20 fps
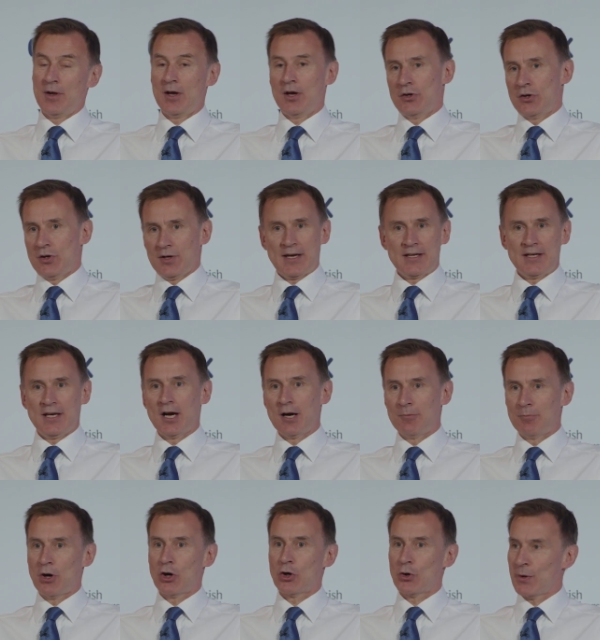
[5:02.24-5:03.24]
we are not getting
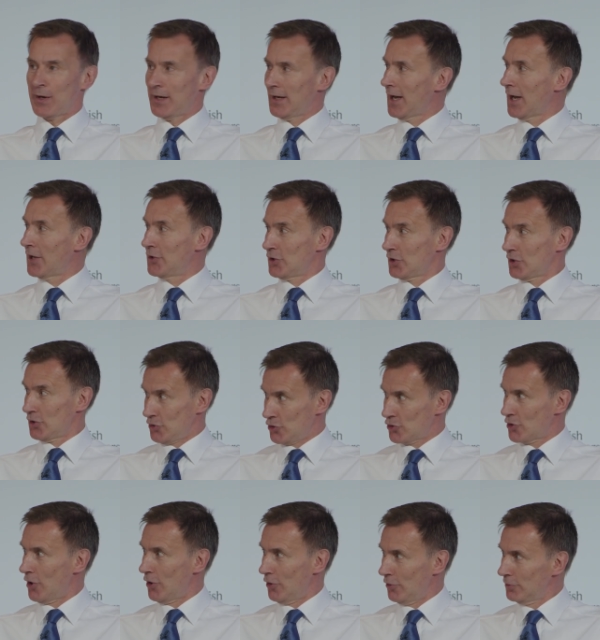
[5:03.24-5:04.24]
our borrowing under
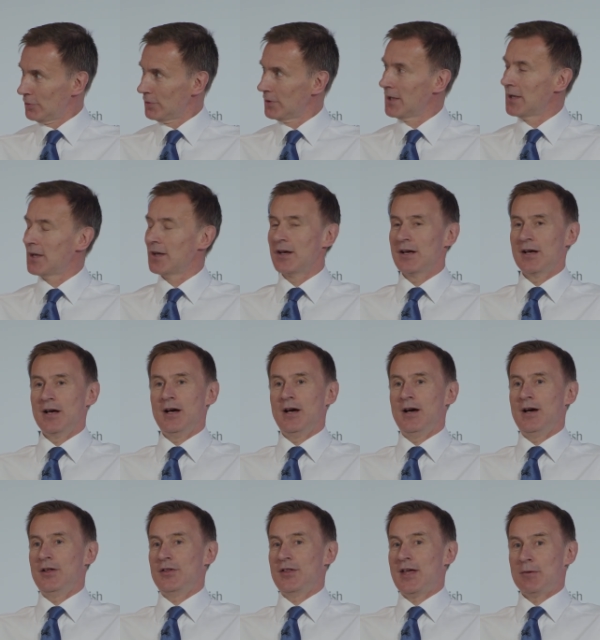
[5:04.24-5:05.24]
control,
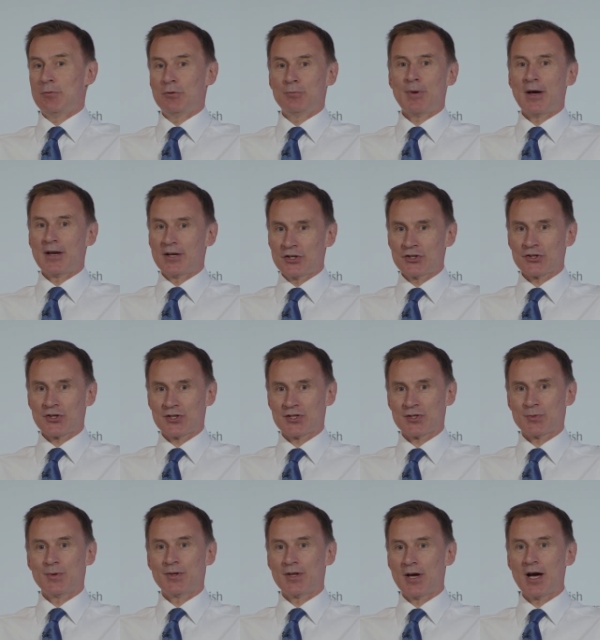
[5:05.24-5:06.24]
they will punish
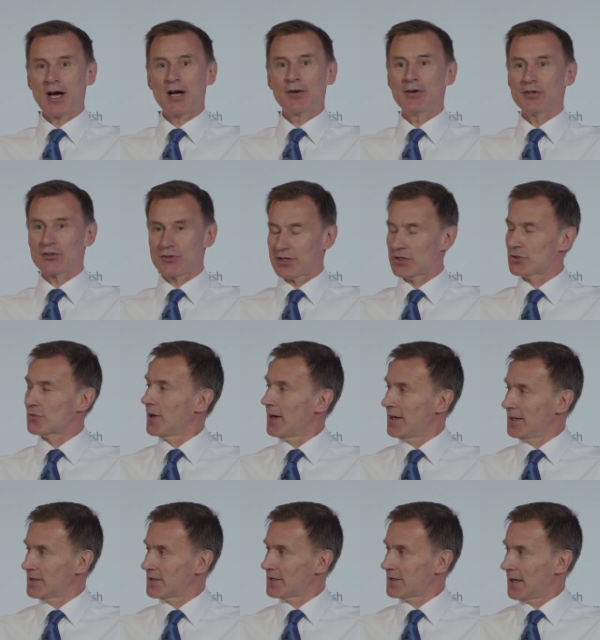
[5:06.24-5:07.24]
us with higher interest
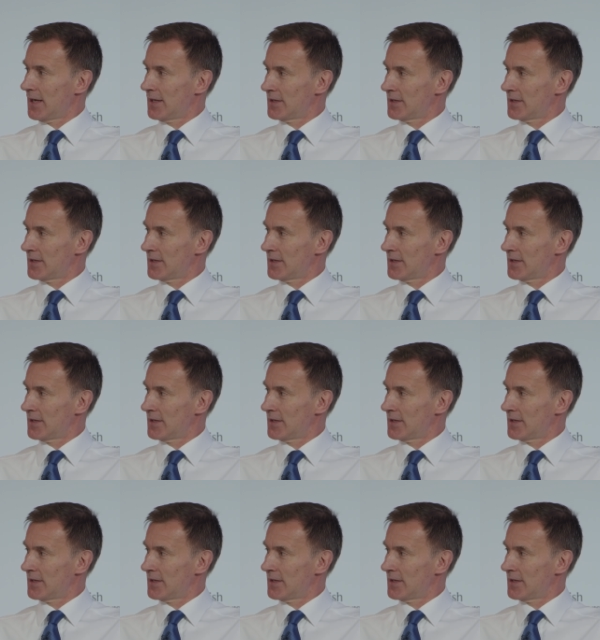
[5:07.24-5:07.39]
rates.